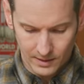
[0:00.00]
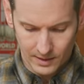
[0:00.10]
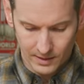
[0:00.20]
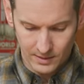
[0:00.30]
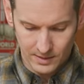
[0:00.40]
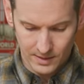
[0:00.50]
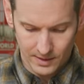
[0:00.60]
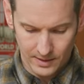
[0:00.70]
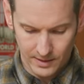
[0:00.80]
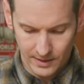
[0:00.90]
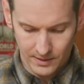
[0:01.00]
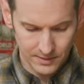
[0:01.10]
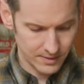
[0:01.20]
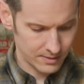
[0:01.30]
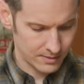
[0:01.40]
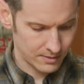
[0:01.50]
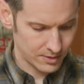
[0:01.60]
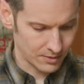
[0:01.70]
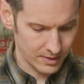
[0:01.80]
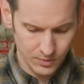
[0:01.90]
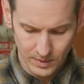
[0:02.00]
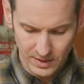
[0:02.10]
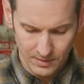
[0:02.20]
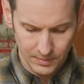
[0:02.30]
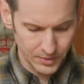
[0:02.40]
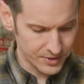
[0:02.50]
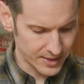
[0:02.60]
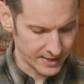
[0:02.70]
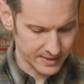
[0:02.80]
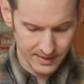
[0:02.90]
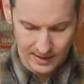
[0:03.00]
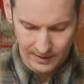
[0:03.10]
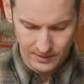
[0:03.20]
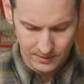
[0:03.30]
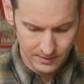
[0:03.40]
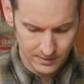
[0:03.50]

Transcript: and slide it out. So this one is a bullseye style